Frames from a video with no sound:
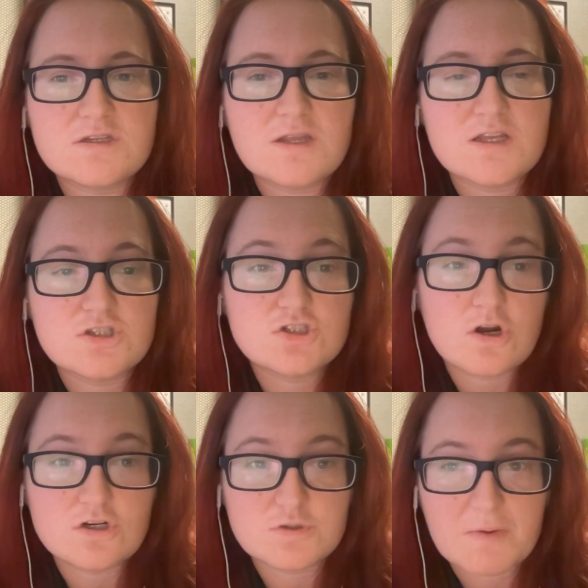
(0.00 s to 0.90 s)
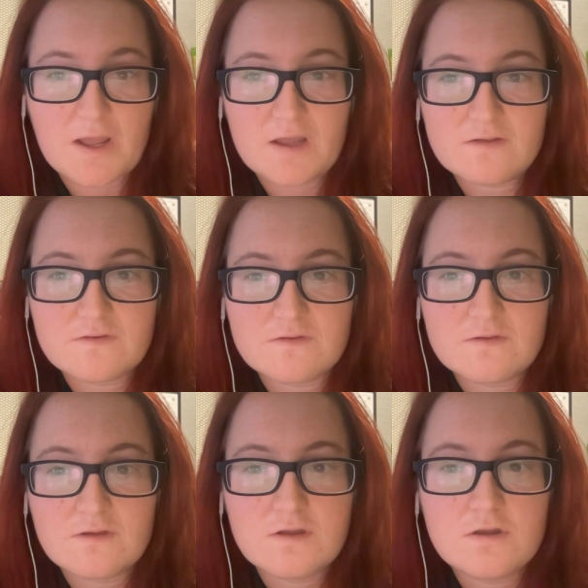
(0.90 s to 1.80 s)
and chargebacks,
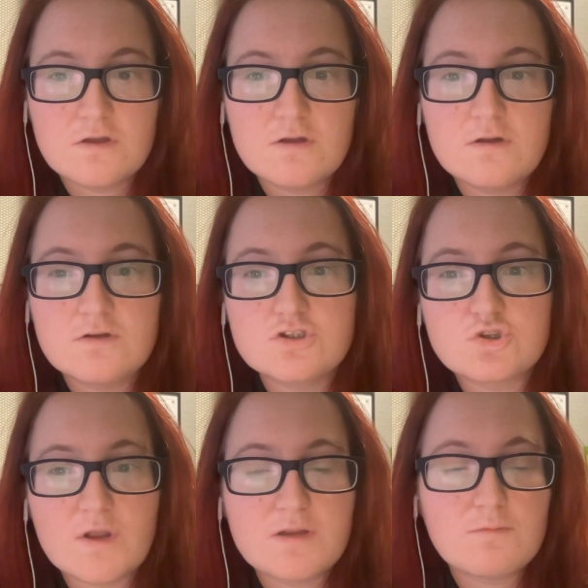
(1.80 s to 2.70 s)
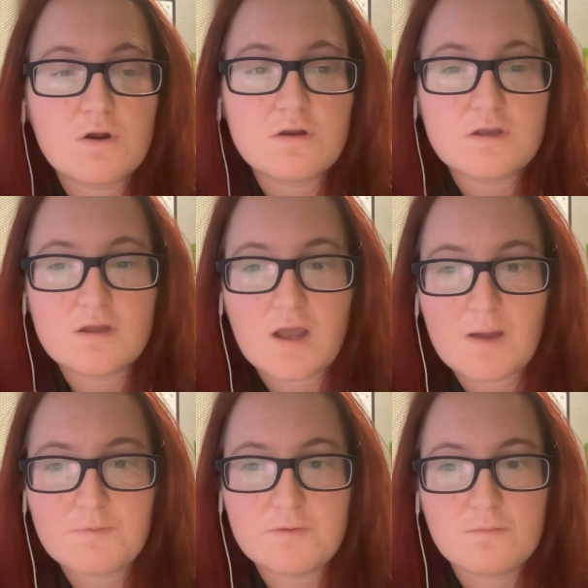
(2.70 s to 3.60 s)
trademark and
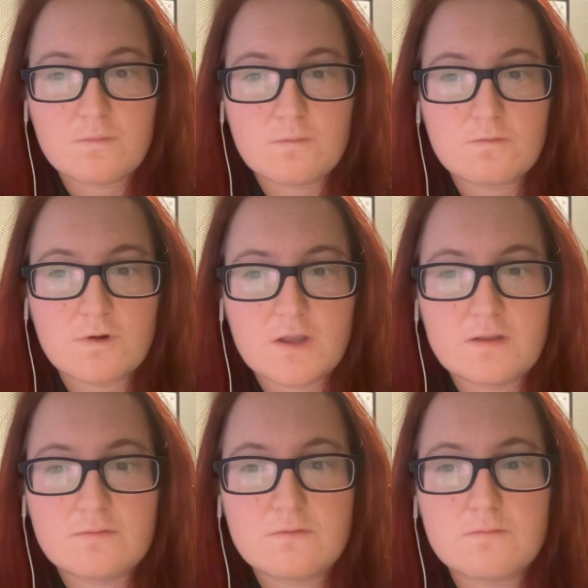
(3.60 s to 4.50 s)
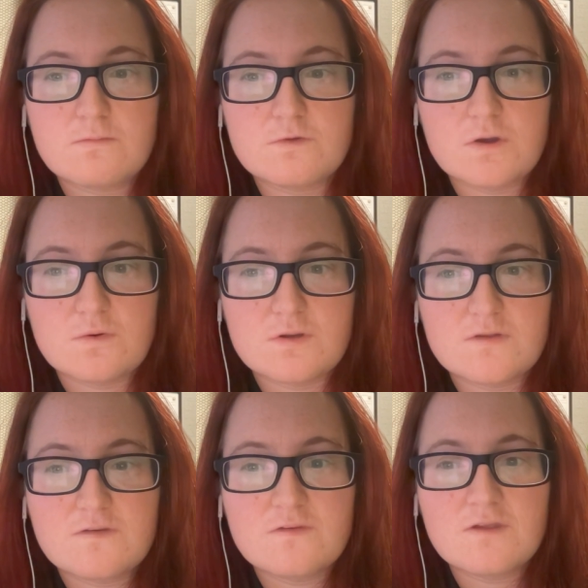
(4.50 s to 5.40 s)
copyright
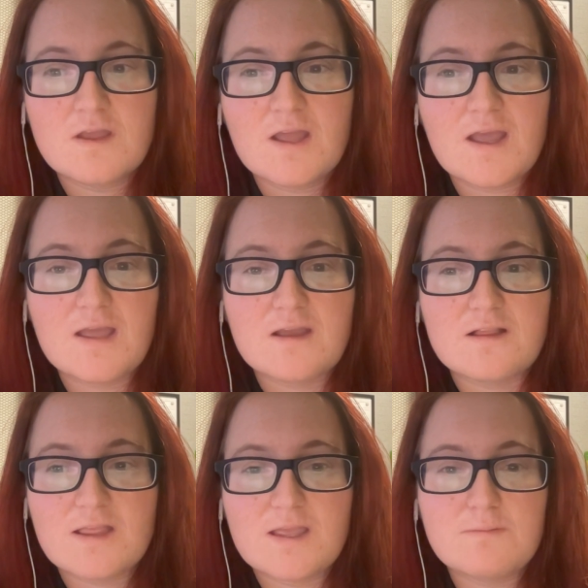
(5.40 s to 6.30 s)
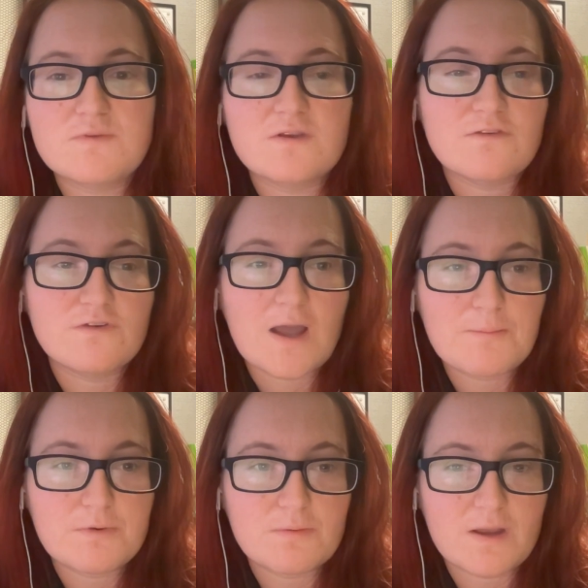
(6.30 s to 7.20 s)
notice, and claims of
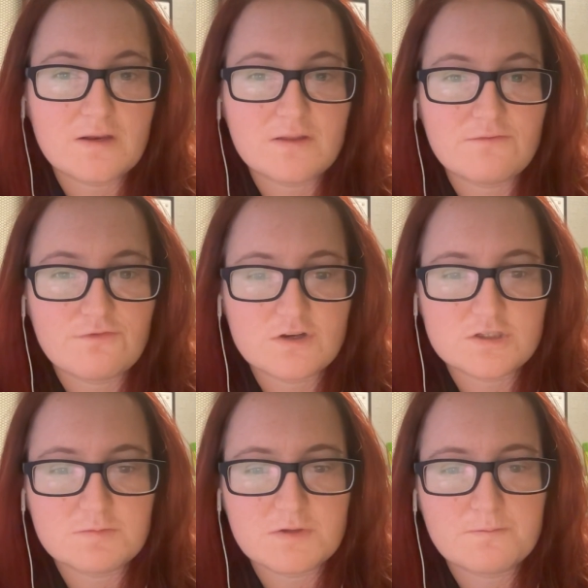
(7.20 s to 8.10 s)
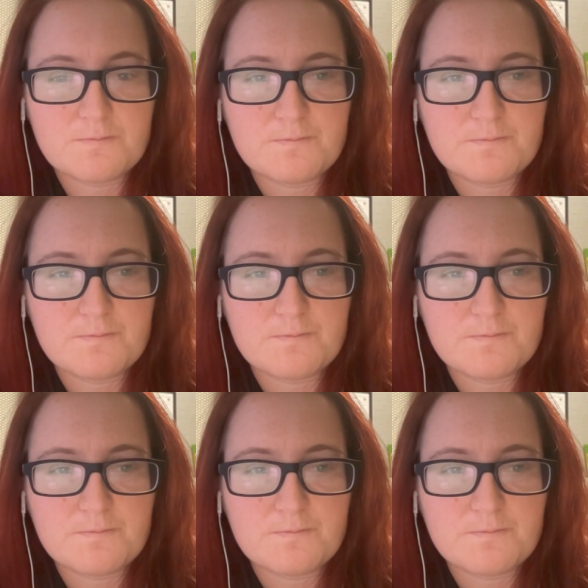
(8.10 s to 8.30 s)
copyright infringement.